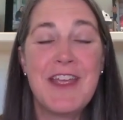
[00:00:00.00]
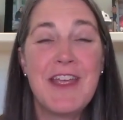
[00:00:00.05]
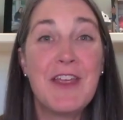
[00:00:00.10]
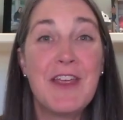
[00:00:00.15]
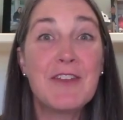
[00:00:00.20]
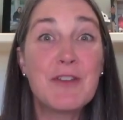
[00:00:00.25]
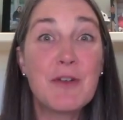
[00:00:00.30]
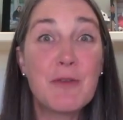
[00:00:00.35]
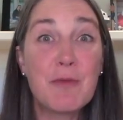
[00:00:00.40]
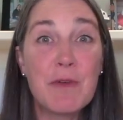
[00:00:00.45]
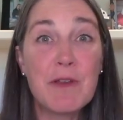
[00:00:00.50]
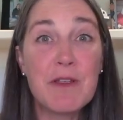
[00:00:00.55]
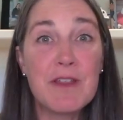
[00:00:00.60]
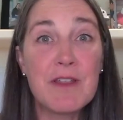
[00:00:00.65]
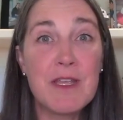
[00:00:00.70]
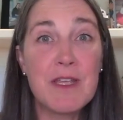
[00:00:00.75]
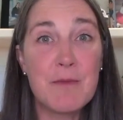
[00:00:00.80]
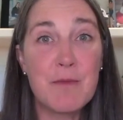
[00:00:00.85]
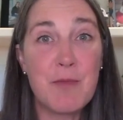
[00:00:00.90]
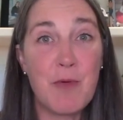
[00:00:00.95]
is a
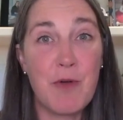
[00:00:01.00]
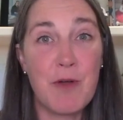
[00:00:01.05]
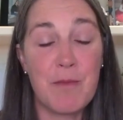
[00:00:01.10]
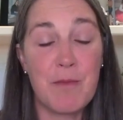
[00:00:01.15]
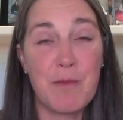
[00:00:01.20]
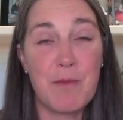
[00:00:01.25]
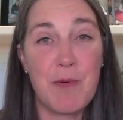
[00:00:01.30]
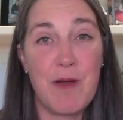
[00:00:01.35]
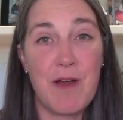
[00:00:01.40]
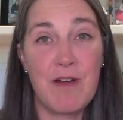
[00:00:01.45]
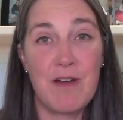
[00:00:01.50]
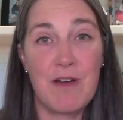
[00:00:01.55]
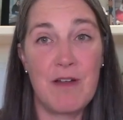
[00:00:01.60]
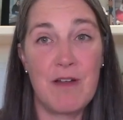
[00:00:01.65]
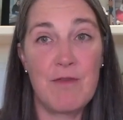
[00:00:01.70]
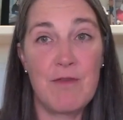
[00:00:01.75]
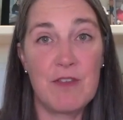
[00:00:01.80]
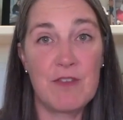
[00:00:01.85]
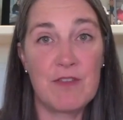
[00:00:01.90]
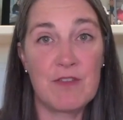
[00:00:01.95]
really important part
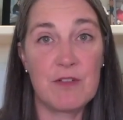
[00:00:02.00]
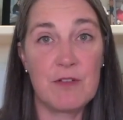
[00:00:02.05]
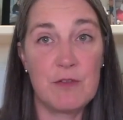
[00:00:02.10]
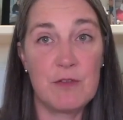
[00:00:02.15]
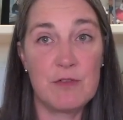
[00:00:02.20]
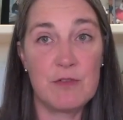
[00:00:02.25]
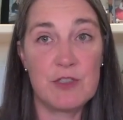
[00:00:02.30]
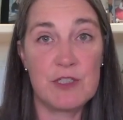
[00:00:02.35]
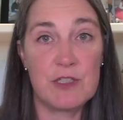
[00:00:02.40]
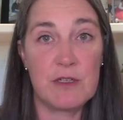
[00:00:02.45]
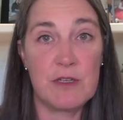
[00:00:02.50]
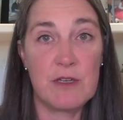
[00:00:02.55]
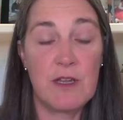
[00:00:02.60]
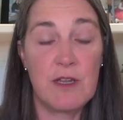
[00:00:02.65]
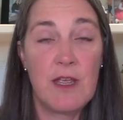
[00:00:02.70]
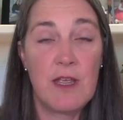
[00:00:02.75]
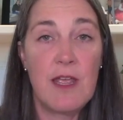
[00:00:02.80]
of the solution.